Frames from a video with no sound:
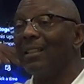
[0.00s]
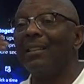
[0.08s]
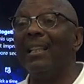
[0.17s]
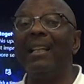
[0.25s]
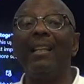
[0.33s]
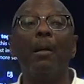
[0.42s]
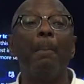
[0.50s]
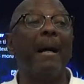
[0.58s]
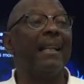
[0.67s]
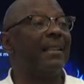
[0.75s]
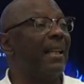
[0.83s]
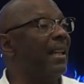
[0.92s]
to thinking
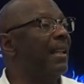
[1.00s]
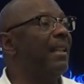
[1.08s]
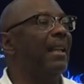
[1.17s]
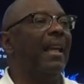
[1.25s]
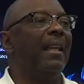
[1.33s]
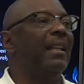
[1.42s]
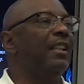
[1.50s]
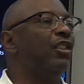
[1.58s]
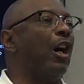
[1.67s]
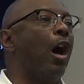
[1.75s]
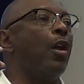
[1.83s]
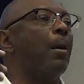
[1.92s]
about that and he
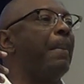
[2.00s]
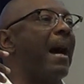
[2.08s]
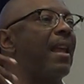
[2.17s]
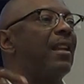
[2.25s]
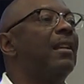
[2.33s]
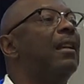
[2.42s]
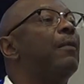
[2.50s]
thought about it and